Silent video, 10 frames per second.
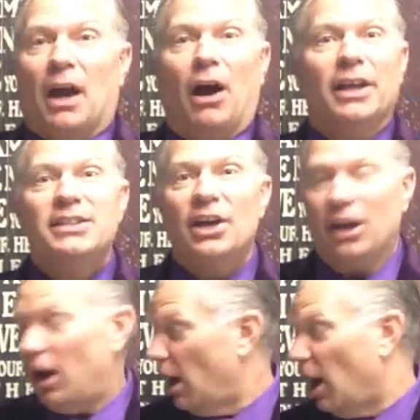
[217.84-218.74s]

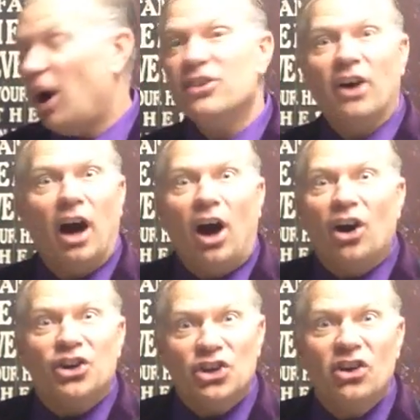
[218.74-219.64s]
Are
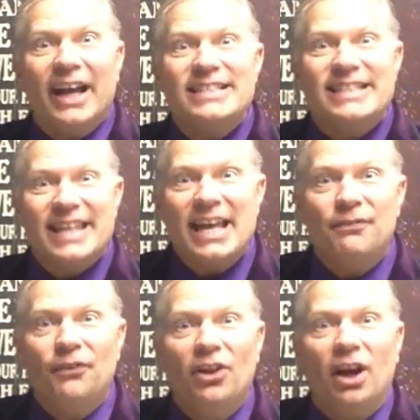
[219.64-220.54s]
you guys
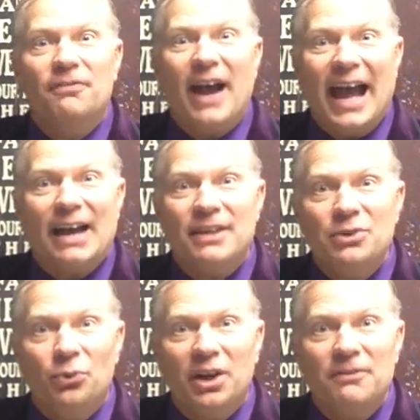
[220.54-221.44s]
thankful of
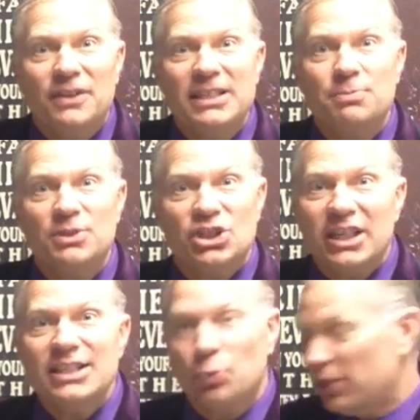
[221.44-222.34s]
having one of these
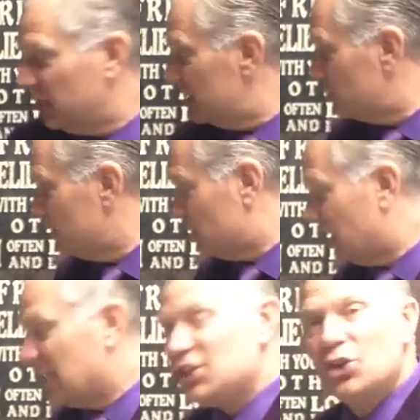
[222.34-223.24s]
machines? With this
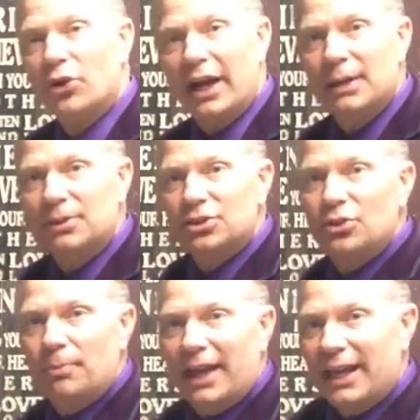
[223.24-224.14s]
machine, you are able
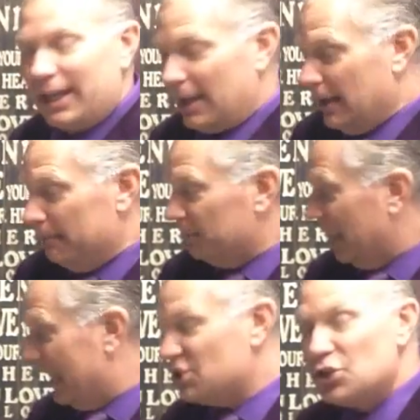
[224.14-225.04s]
to make
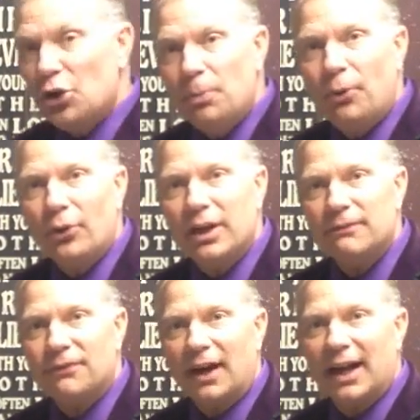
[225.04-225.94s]
a
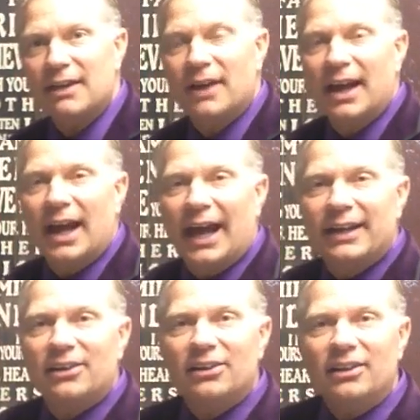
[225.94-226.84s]
2.5
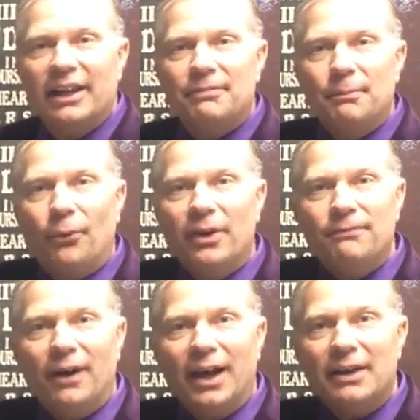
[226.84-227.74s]
and an
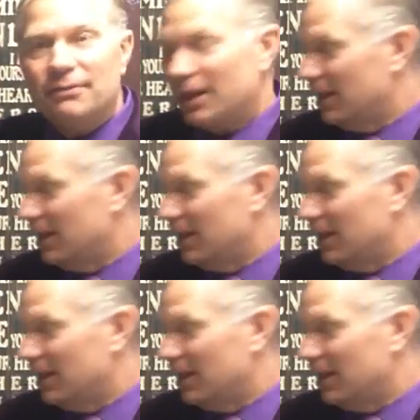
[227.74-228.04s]
11.5.